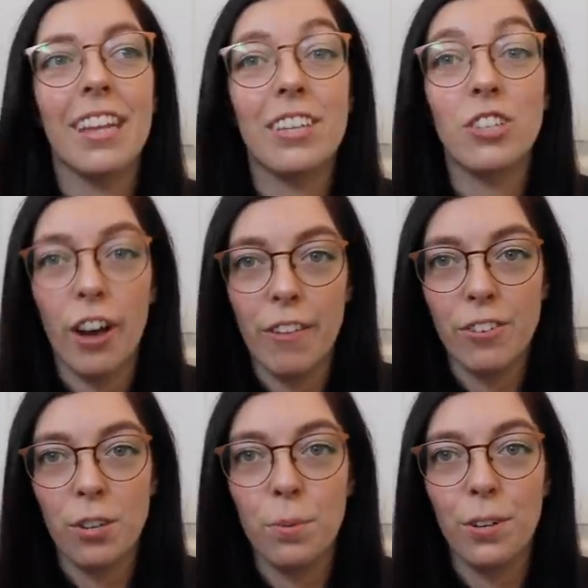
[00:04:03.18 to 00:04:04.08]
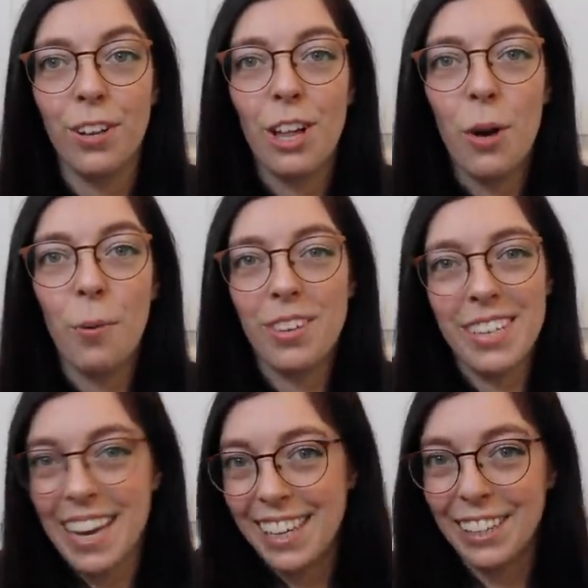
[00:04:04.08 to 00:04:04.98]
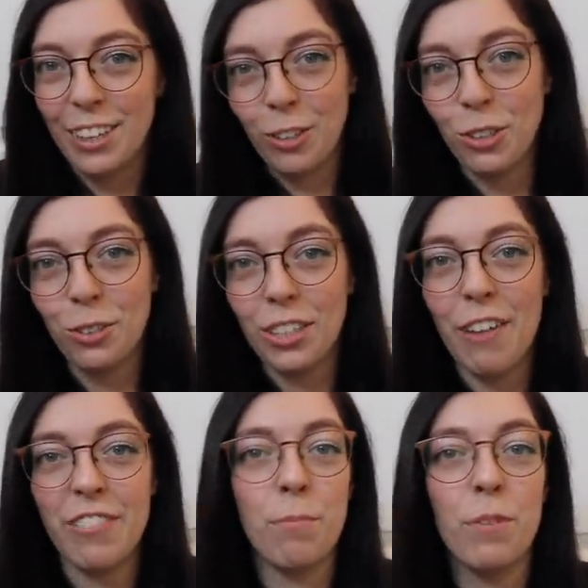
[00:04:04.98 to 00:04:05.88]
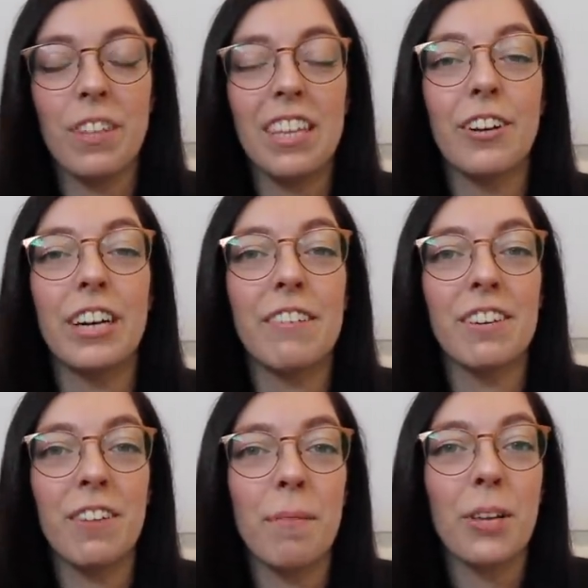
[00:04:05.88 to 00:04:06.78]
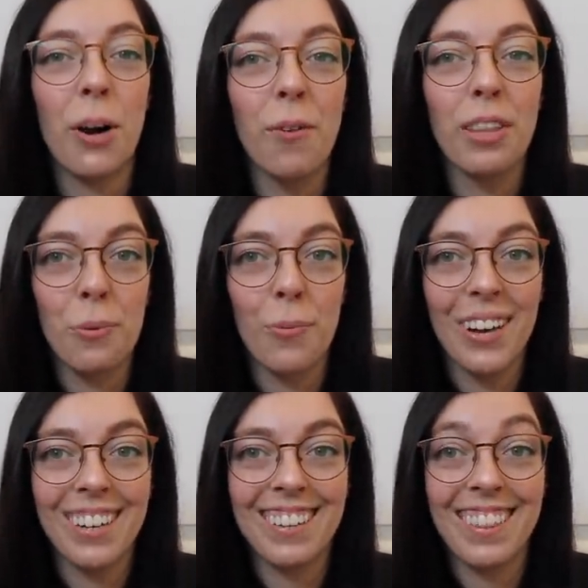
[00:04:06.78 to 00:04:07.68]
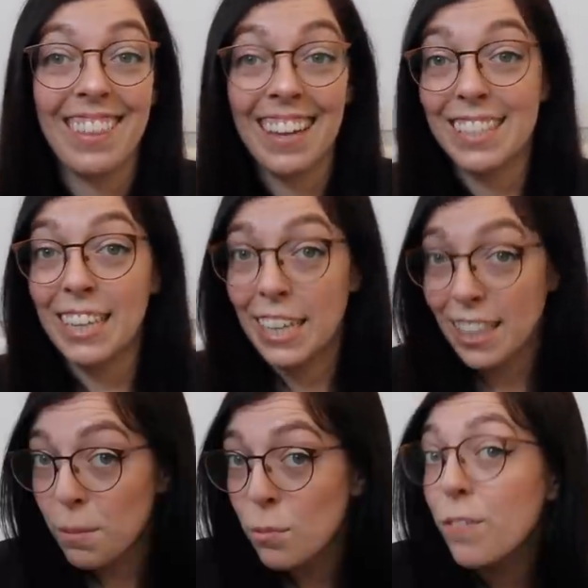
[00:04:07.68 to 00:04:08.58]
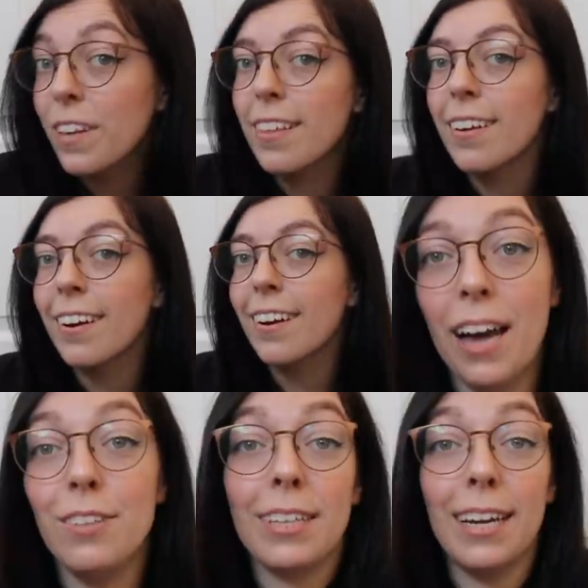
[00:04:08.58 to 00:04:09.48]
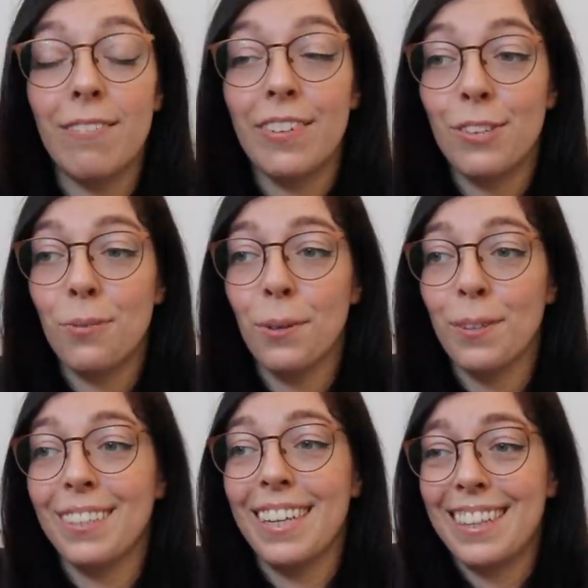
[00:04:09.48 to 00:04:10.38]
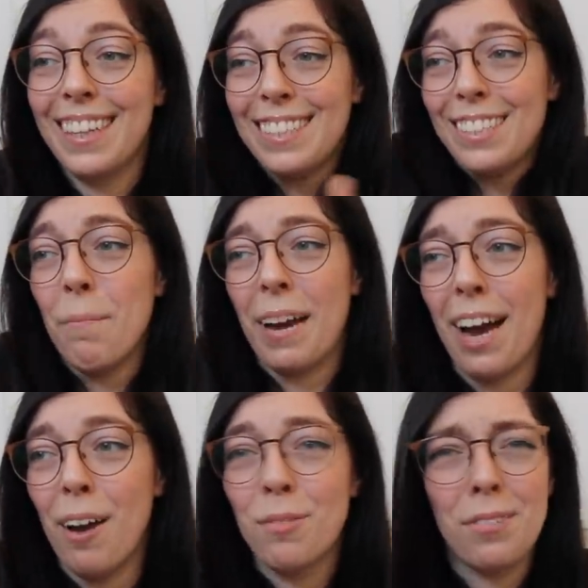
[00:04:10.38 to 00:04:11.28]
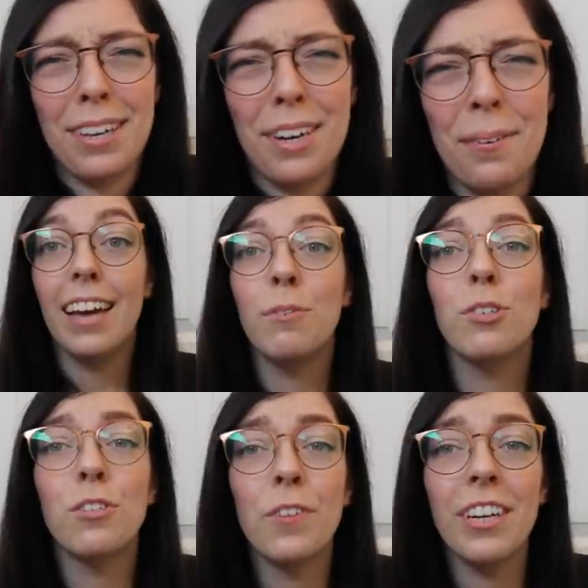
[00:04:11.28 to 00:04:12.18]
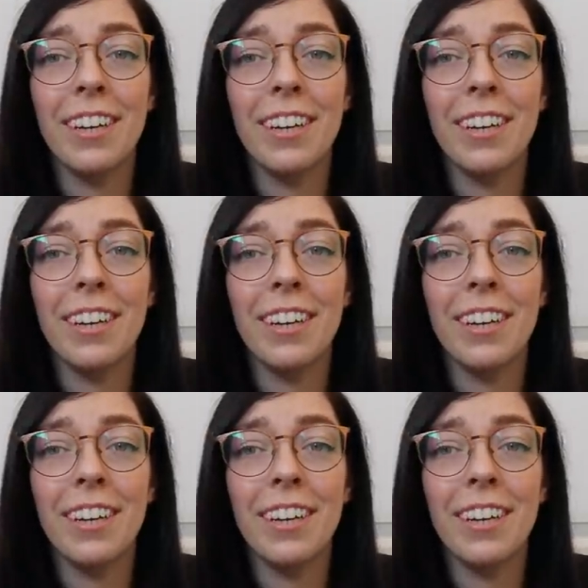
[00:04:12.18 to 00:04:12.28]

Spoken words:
that's comfortable with taking their shoes off in a movie theater, even if I'm the only one that's in the movie theater. I just kind of think it's rude. It's like, that's not my house, you know? And it was just very